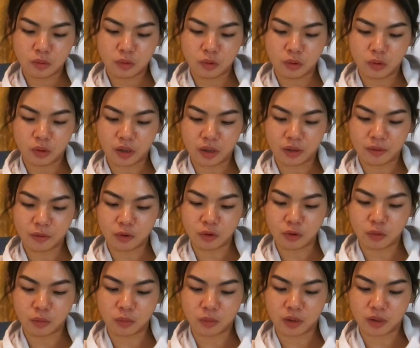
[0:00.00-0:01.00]
You have
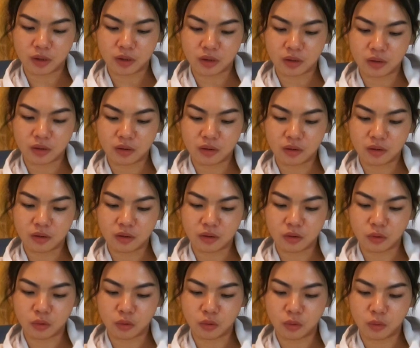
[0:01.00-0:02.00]
too much
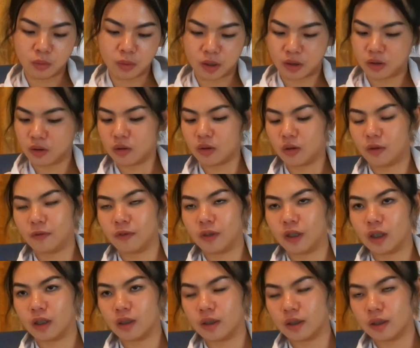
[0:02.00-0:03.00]

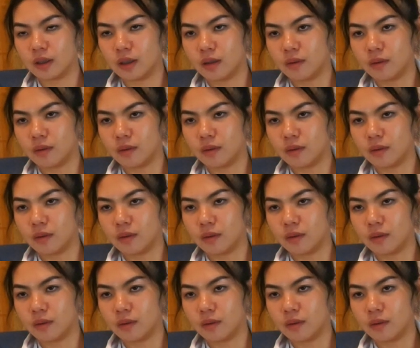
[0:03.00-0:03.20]
confidence.